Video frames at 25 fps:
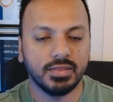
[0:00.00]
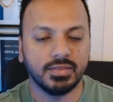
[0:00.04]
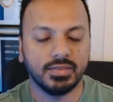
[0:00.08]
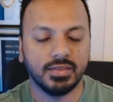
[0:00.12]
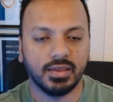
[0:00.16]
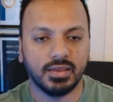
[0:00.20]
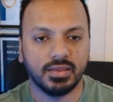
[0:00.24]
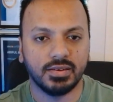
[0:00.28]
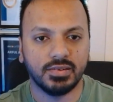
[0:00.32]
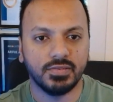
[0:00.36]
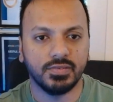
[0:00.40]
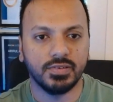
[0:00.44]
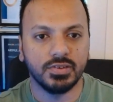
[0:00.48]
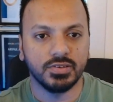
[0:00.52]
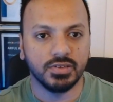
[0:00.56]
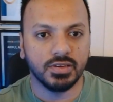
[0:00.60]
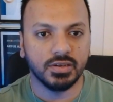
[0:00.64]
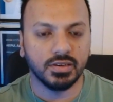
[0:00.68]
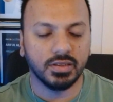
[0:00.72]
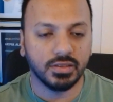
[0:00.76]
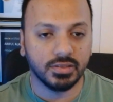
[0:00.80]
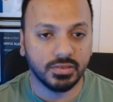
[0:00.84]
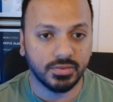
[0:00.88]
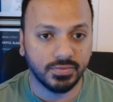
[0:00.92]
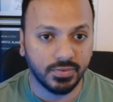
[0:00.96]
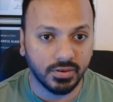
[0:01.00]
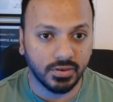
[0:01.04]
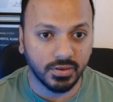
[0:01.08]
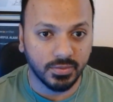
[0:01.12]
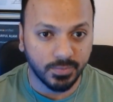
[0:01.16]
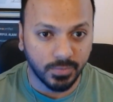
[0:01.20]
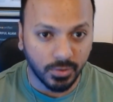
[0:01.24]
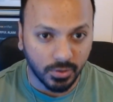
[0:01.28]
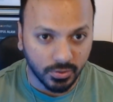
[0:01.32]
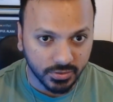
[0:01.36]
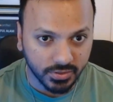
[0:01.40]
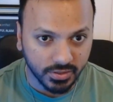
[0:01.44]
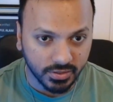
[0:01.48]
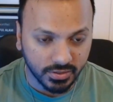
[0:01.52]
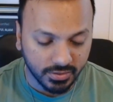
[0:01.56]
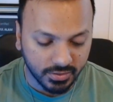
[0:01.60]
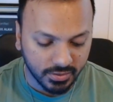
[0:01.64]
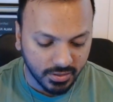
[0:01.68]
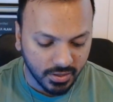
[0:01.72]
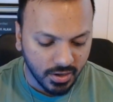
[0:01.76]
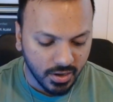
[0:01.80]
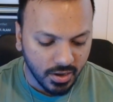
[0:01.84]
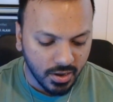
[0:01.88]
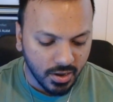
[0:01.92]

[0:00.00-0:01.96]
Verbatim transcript: secondary region is very important.